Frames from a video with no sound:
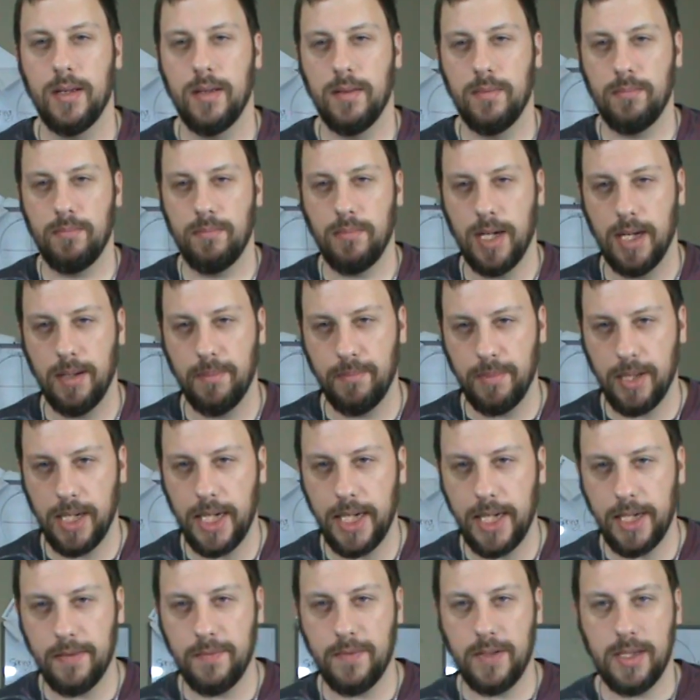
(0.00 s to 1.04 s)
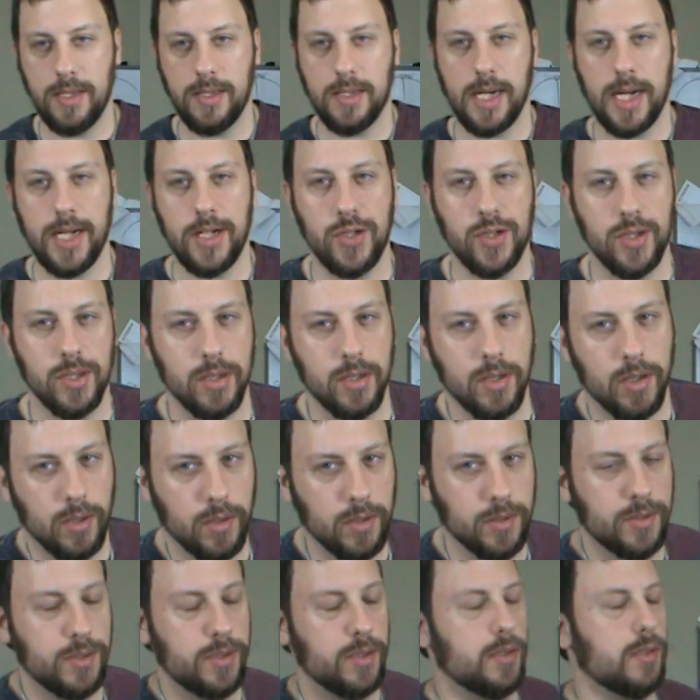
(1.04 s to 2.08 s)
Many of these ancient
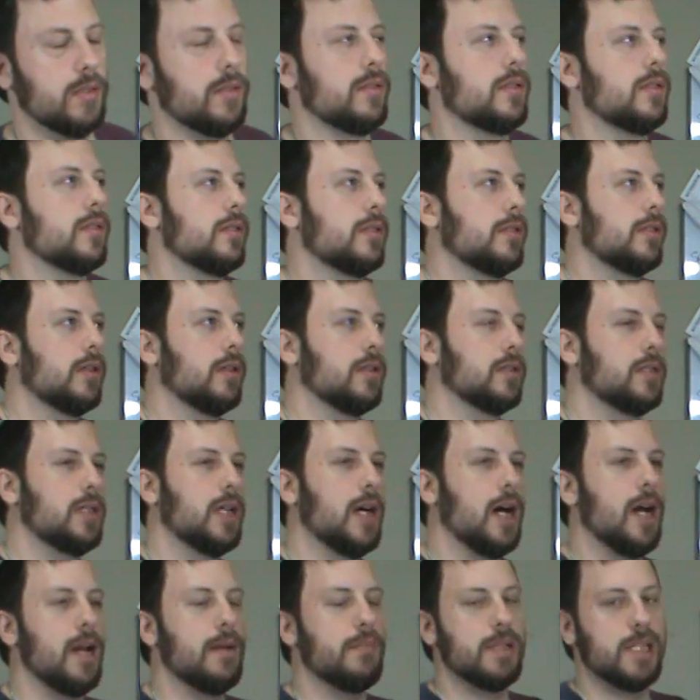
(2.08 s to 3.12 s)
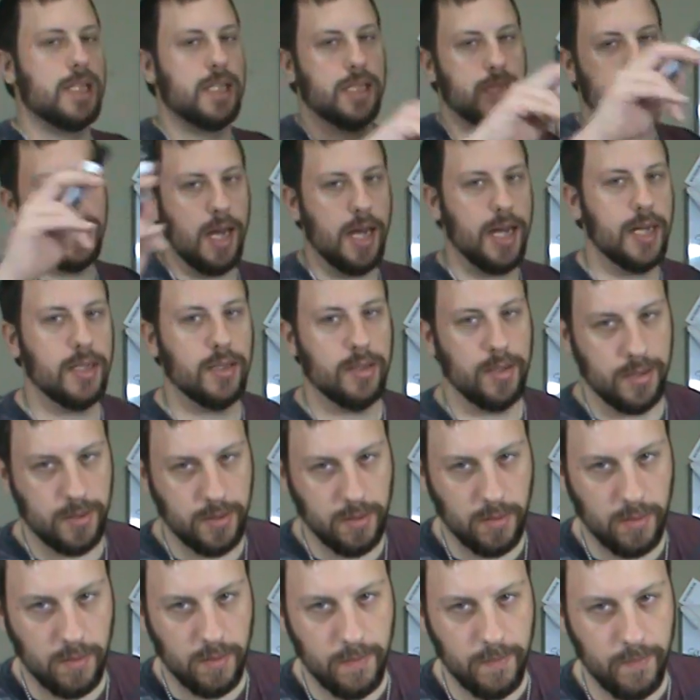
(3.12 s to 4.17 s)
cultures saw time as
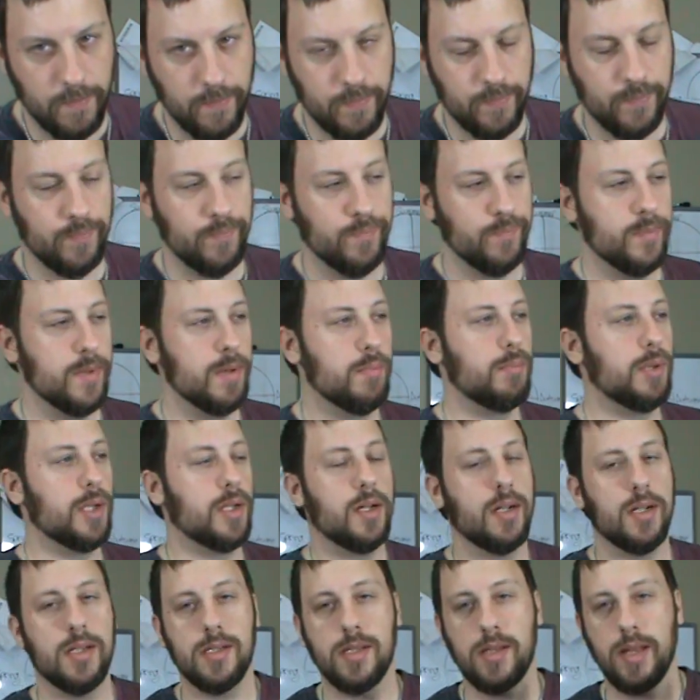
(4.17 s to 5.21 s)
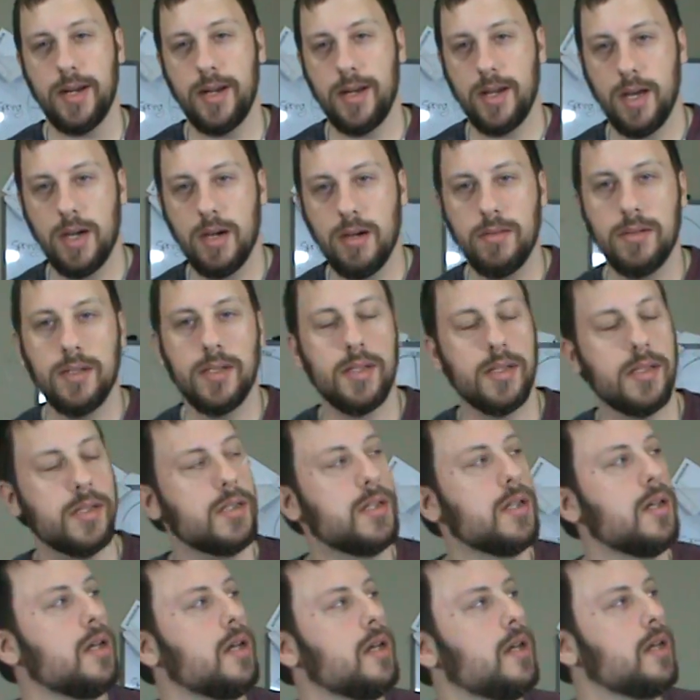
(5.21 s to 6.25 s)
cyclical because they
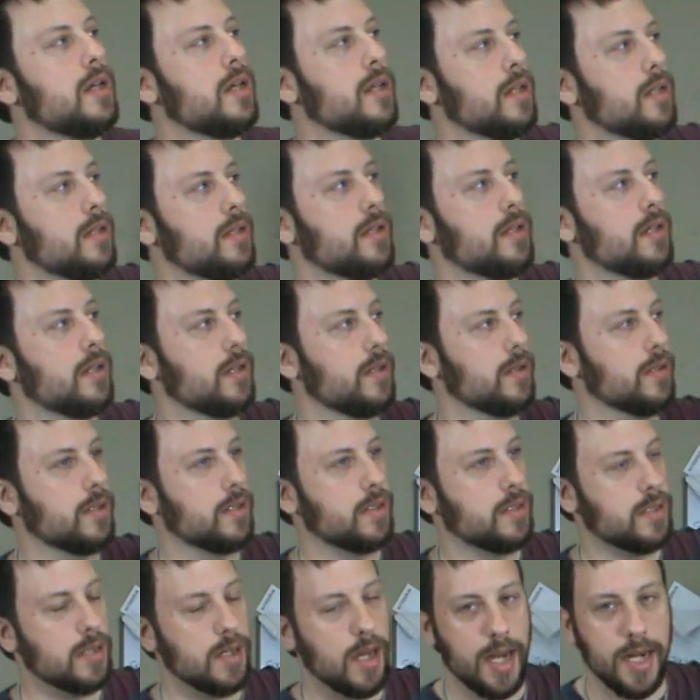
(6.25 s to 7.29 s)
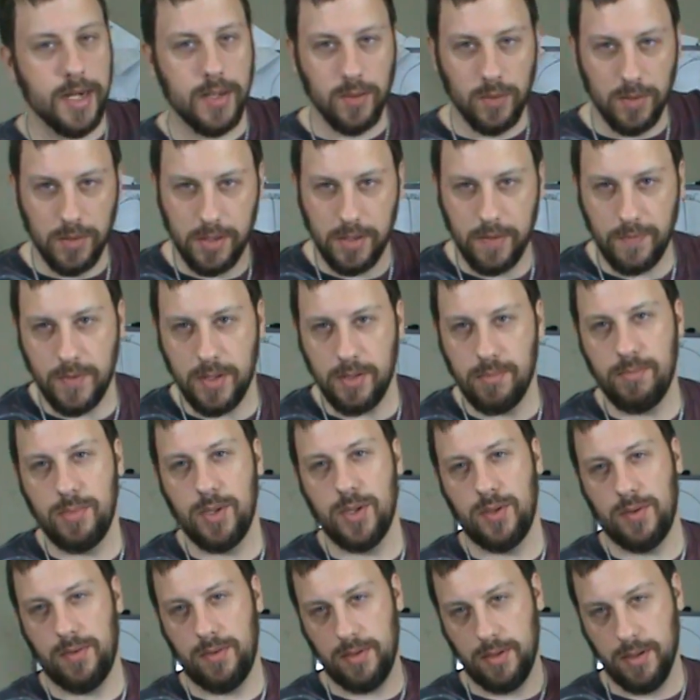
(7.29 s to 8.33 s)
noticed the cycles of the
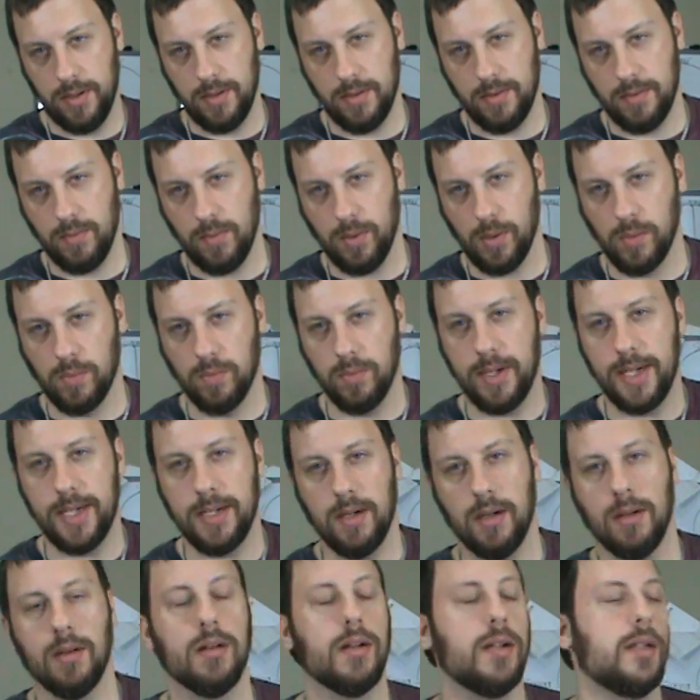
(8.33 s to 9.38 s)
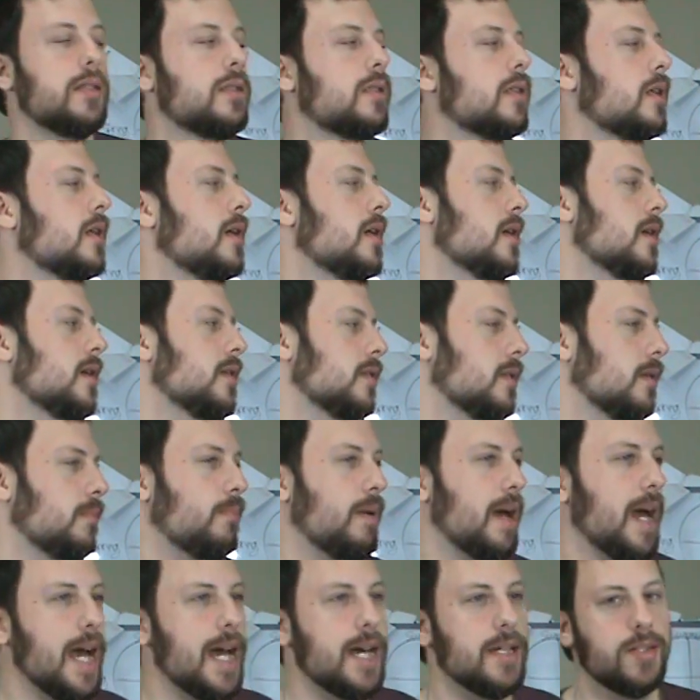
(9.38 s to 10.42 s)
moon were recurrent, the
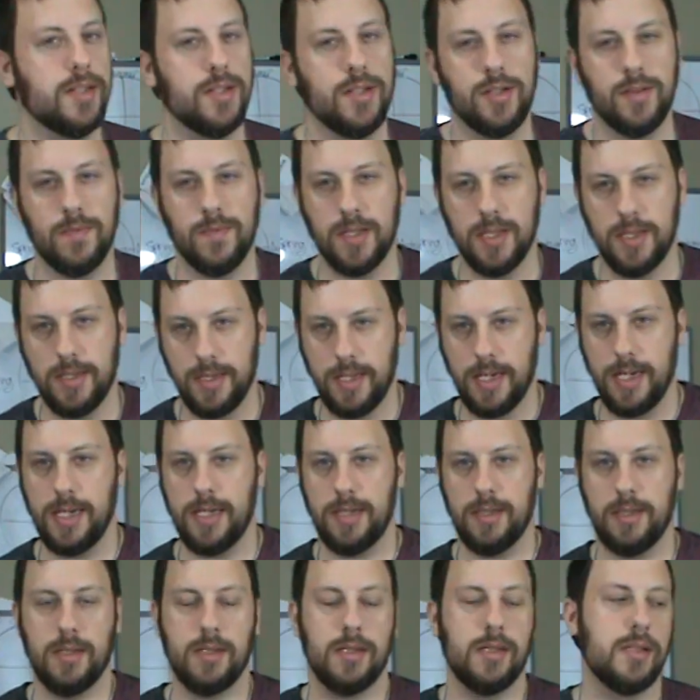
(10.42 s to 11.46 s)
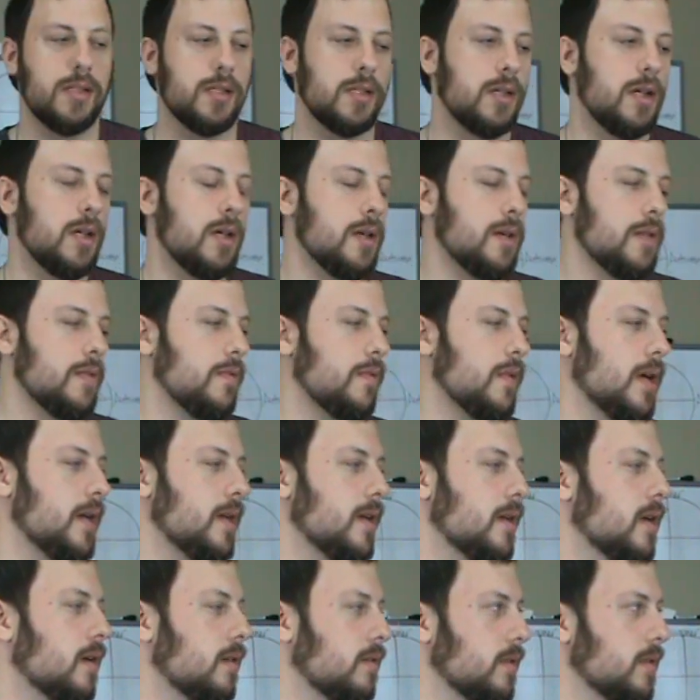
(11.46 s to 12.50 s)
passage of the seasons. They
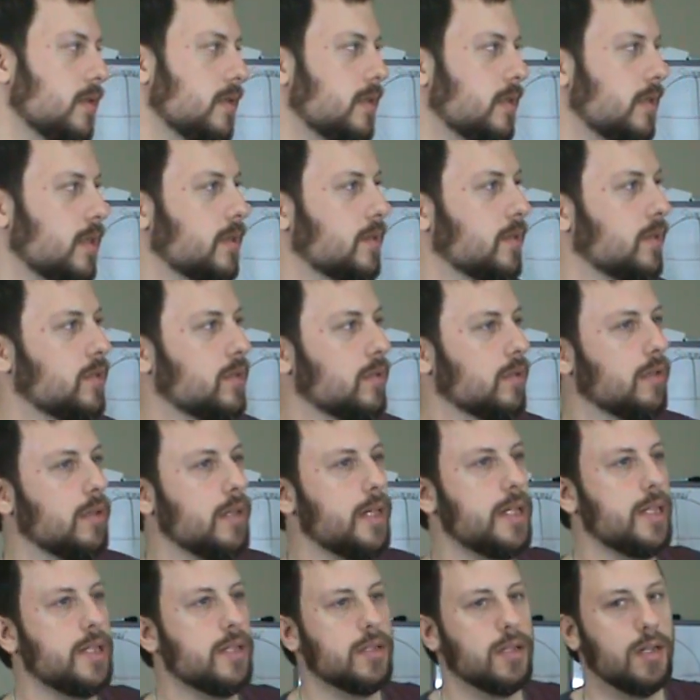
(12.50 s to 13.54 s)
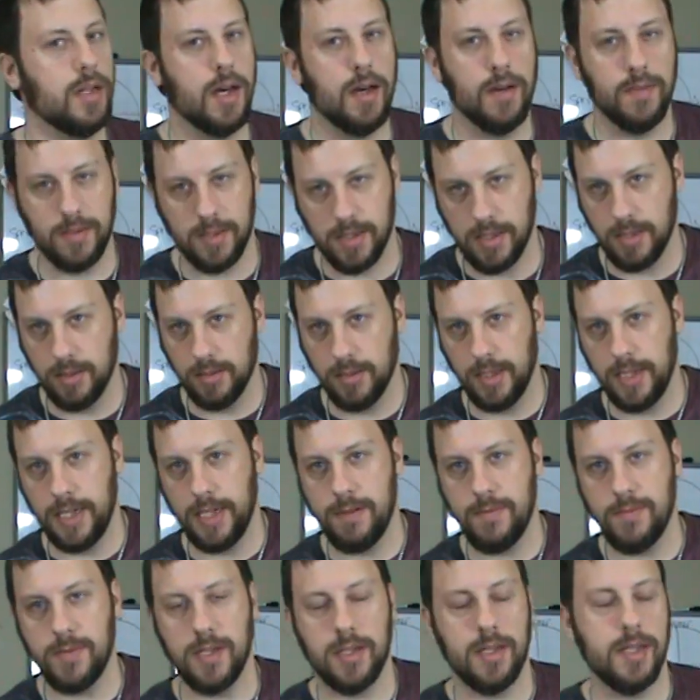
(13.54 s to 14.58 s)
noticed that the trees lost their
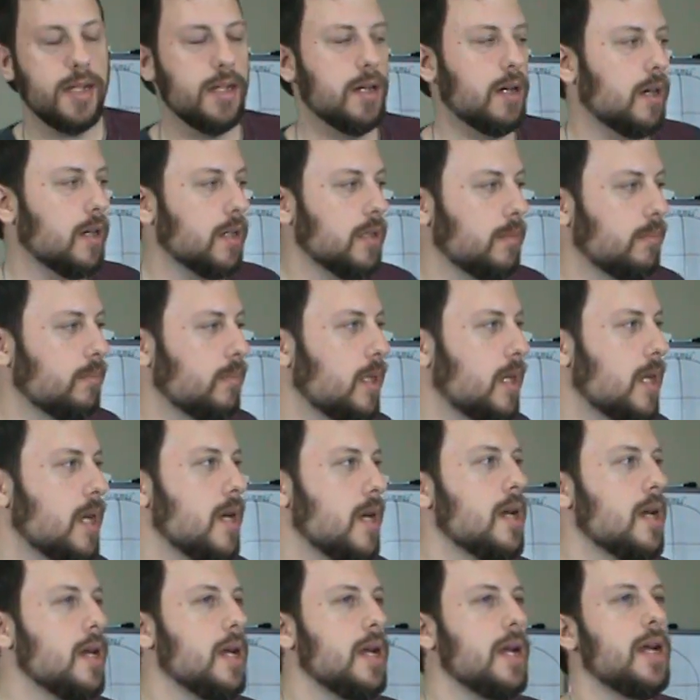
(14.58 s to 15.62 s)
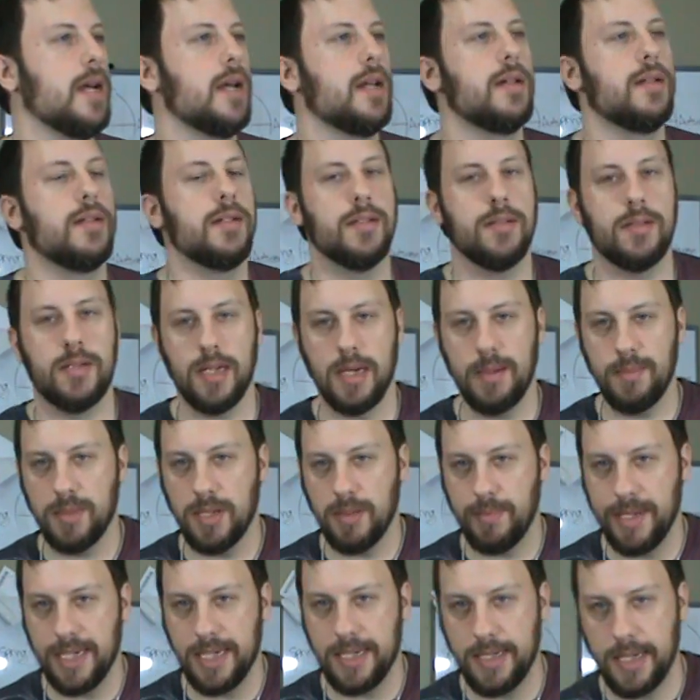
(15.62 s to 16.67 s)
leaves in the autumn and seemed to
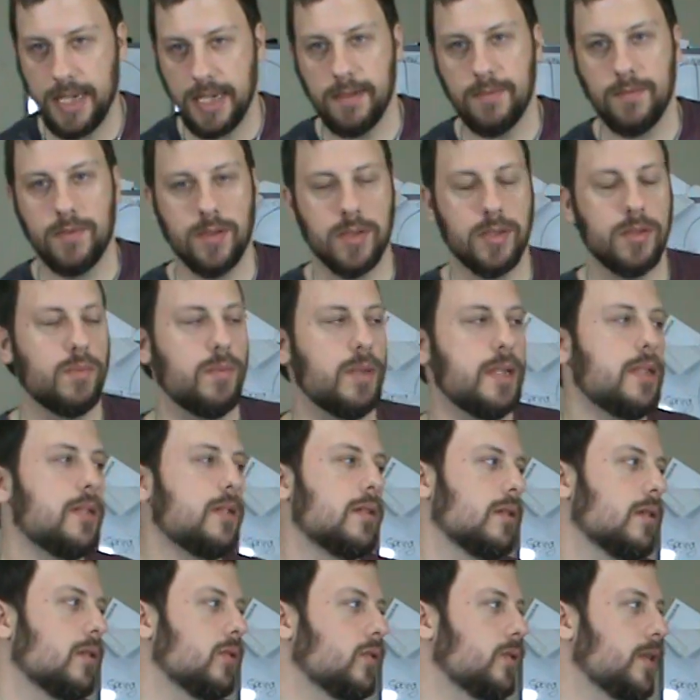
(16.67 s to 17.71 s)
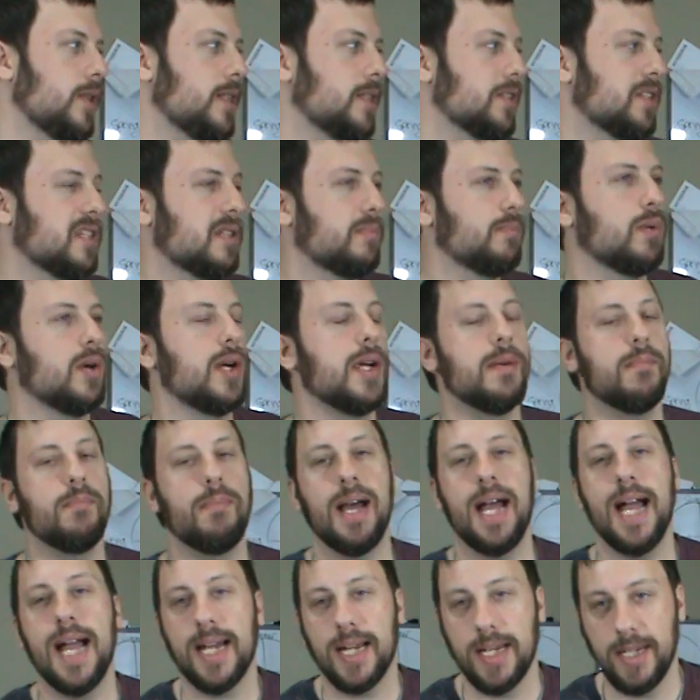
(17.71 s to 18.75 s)
be dead for the winter, only to spring
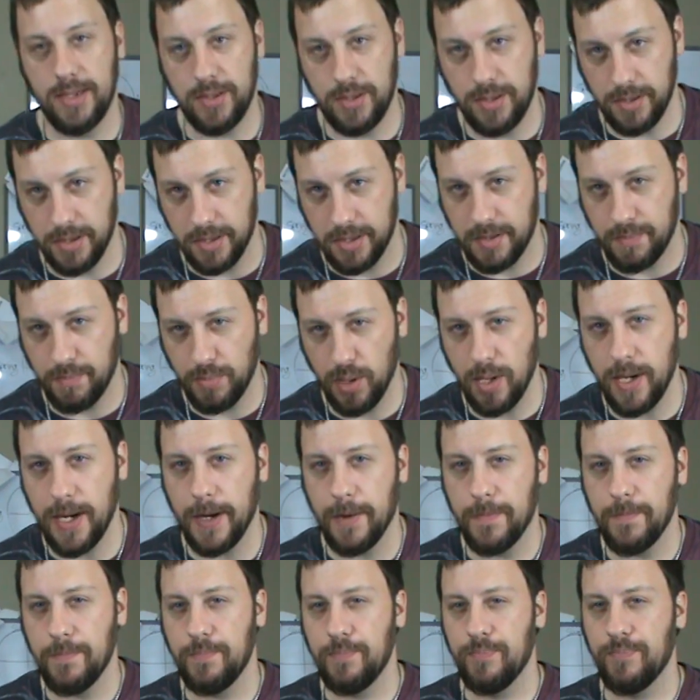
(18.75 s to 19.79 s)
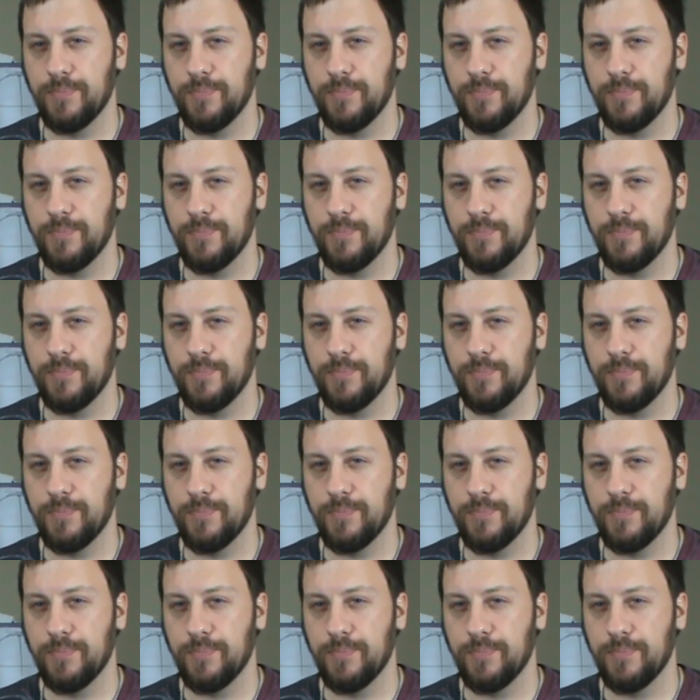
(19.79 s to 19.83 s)
back into the spring.